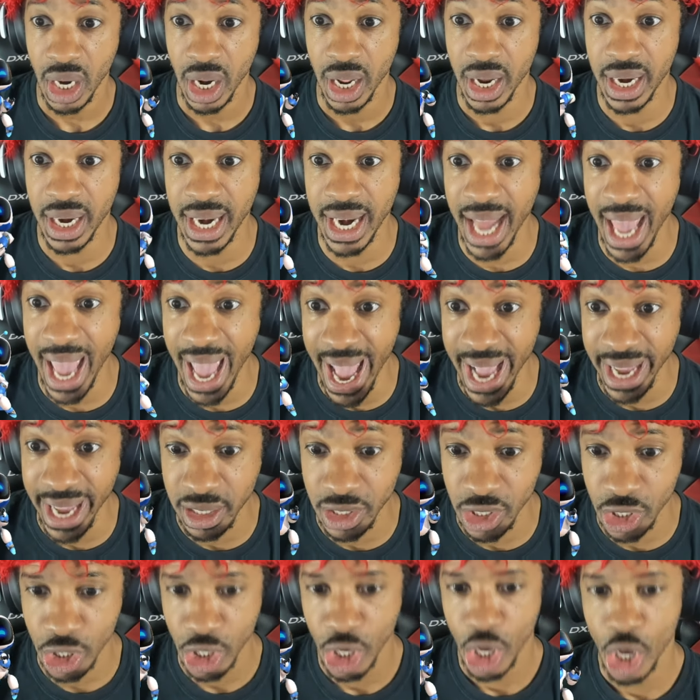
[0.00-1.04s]

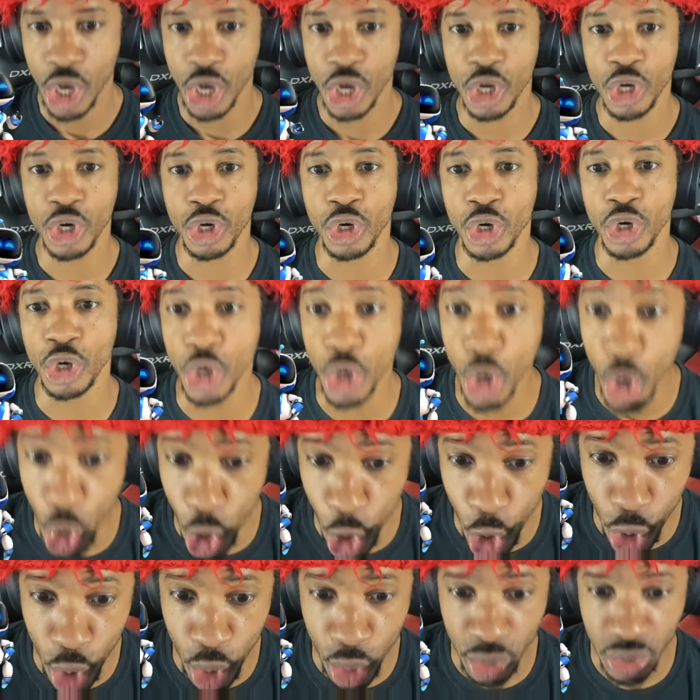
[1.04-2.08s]
Next
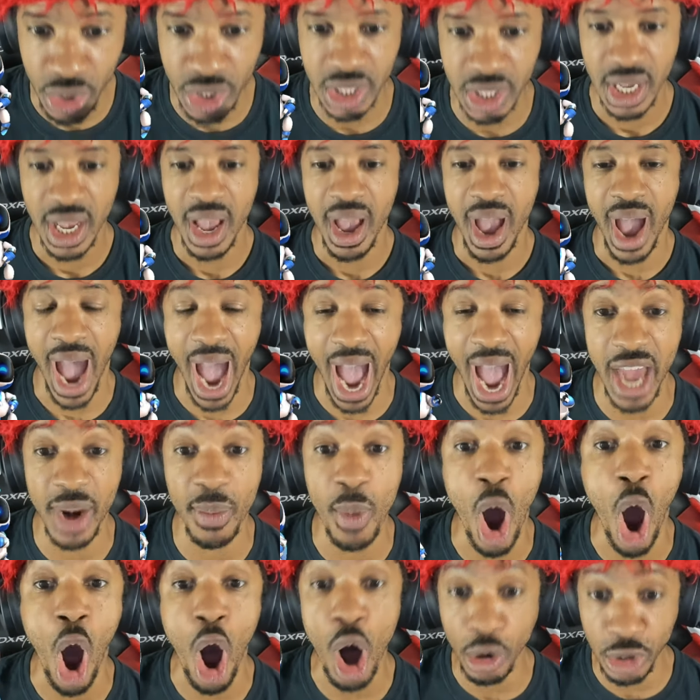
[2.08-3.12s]
news item.
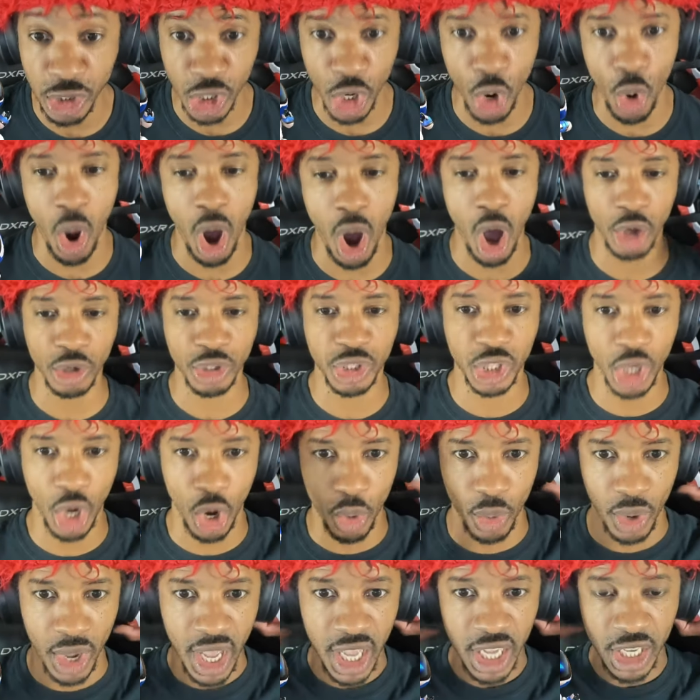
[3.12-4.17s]
Also,
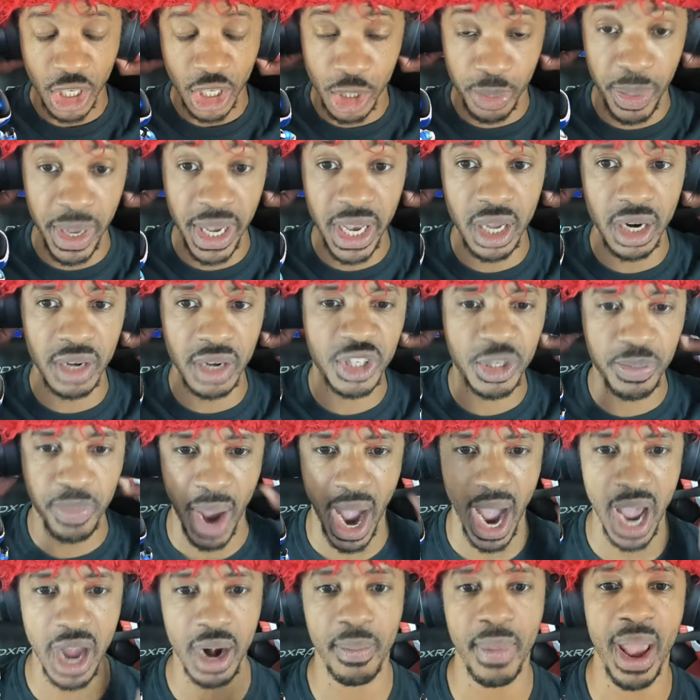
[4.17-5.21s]
also, speaking of
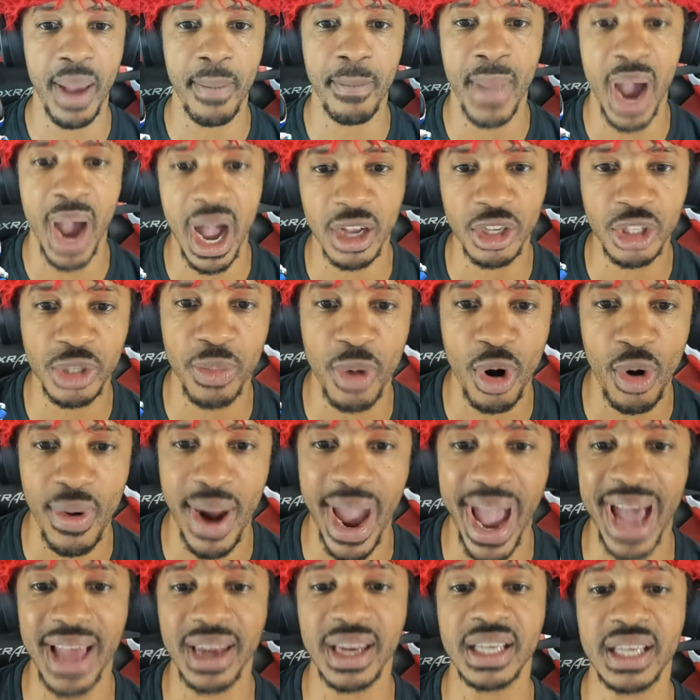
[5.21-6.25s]
Spider-Man, Miles
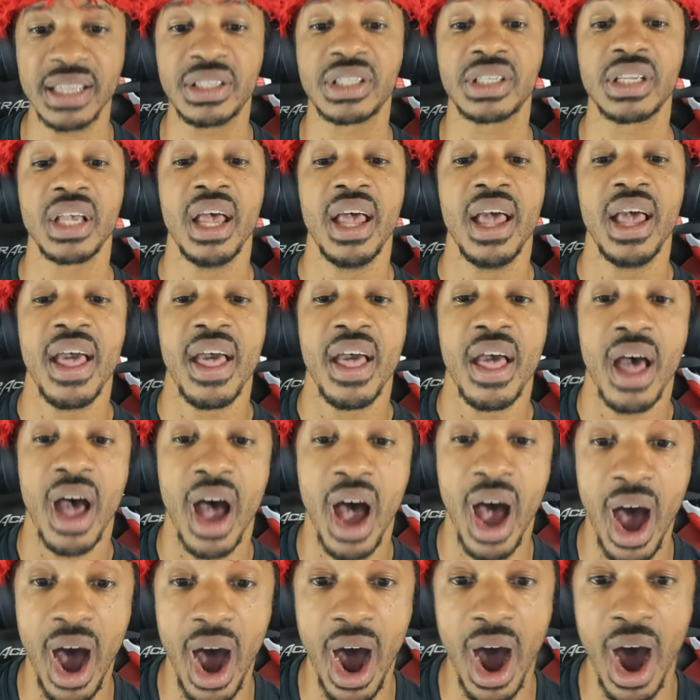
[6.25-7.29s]
Morales,
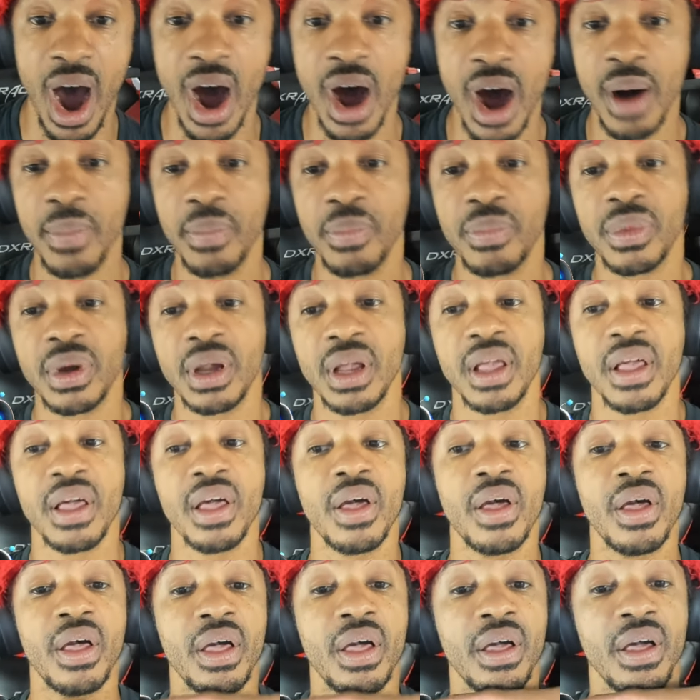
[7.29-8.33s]
um,
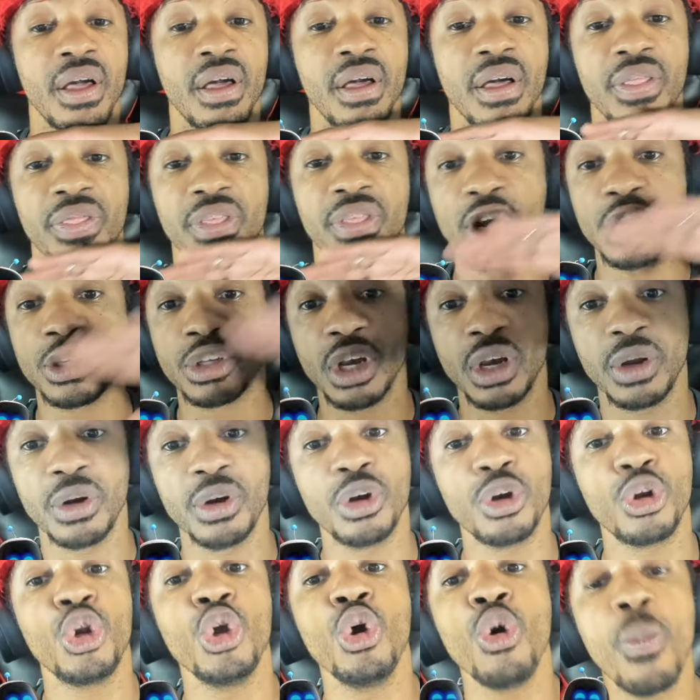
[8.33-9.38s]
there's a
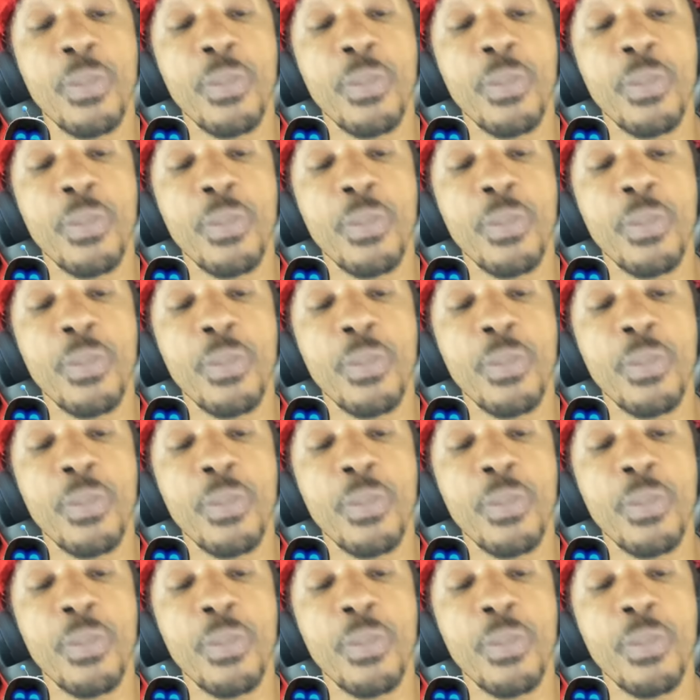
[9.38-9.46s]
new